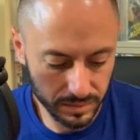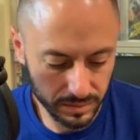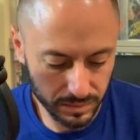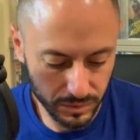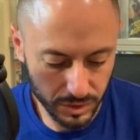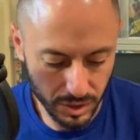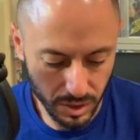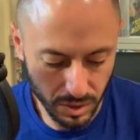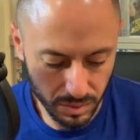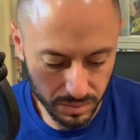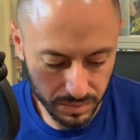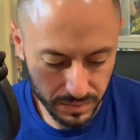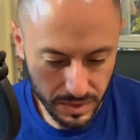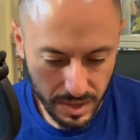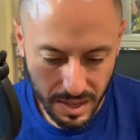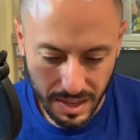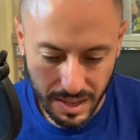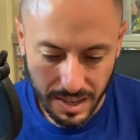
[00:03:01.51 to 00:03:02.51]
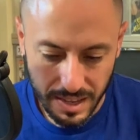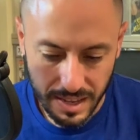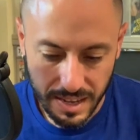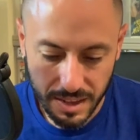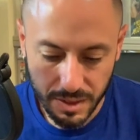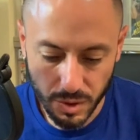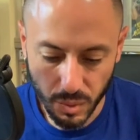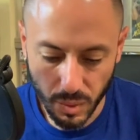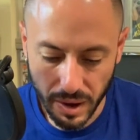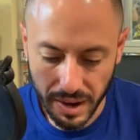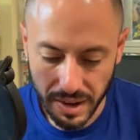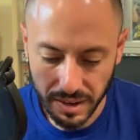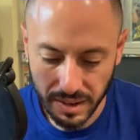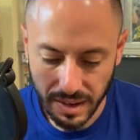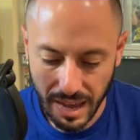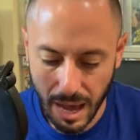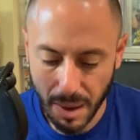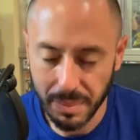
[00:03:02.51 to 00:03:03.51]
So either way,
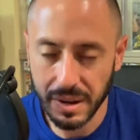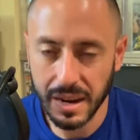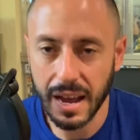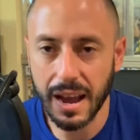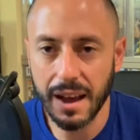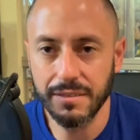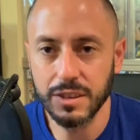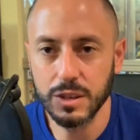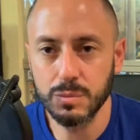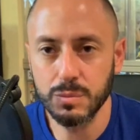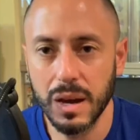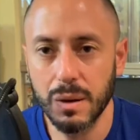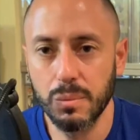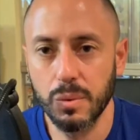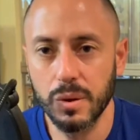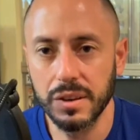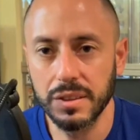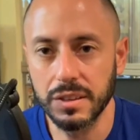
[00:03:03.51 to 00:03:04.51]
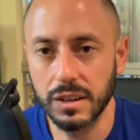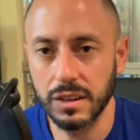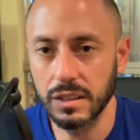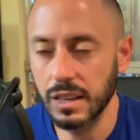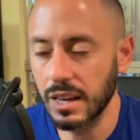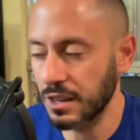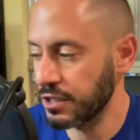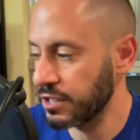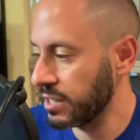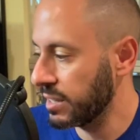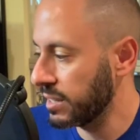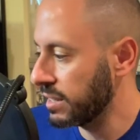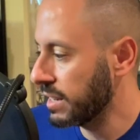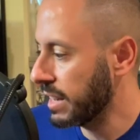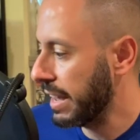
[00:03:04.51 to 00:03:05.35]
happy to have this boy in the collection.